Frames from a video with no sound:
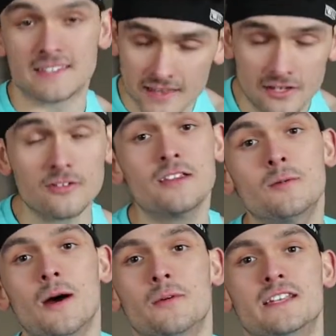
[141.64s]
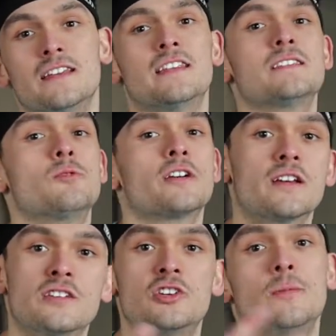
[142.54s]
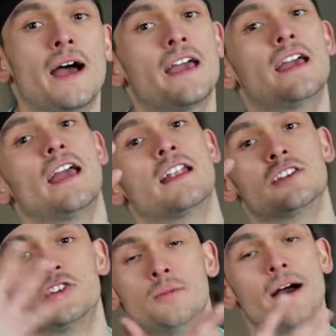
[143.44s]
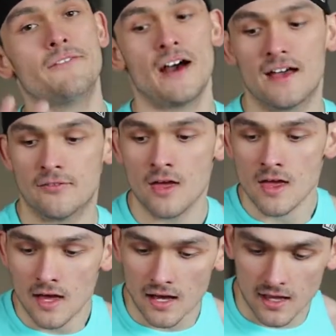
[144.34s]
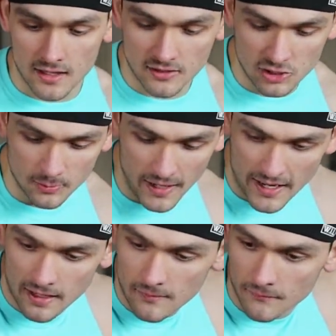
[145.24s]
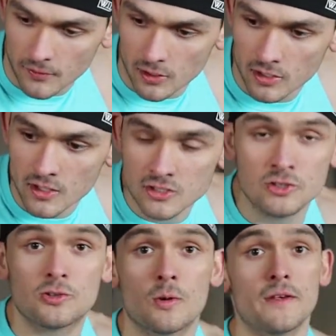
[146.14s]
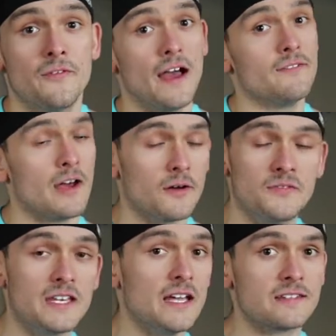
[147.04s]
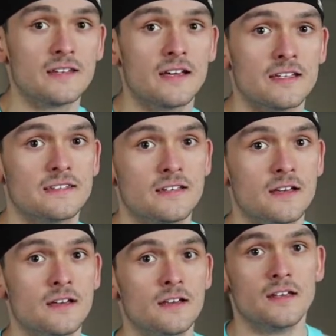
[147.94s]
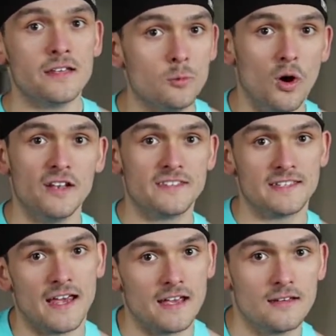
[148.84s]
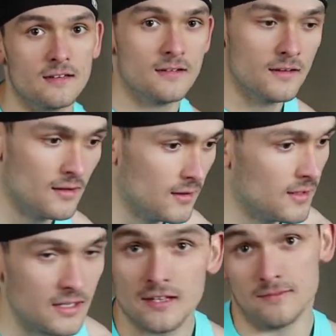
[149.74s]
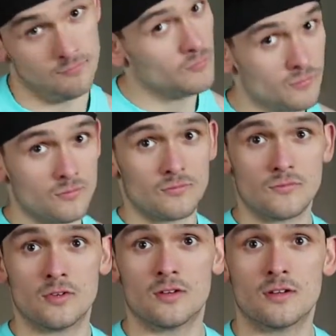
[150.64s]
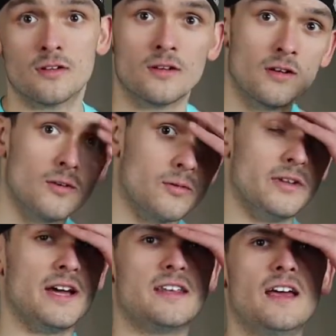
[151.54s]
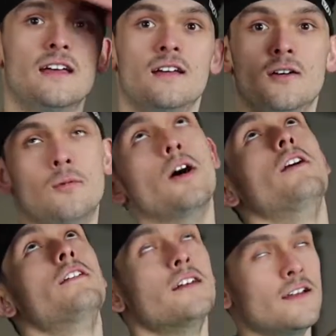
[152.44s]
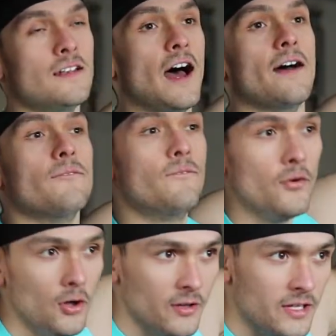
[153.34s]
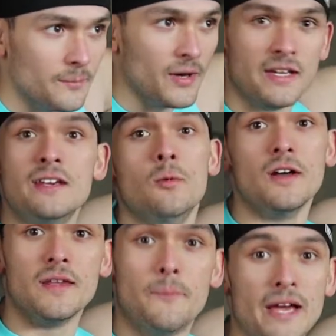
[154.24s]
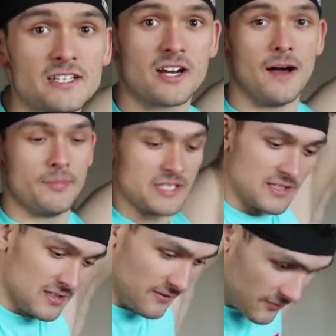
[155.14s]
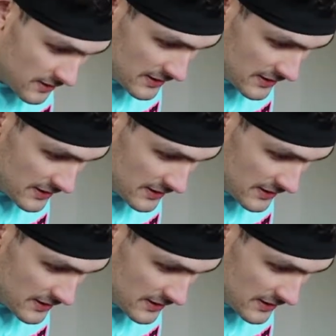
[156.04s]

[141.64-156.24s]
It's literally what we did this morning: a two by eight and a two by five. Uh, two by eight for 225. Now, if he gets this, he won today. Not really. Well, not yet. Well, not fully, but he won the bench competition for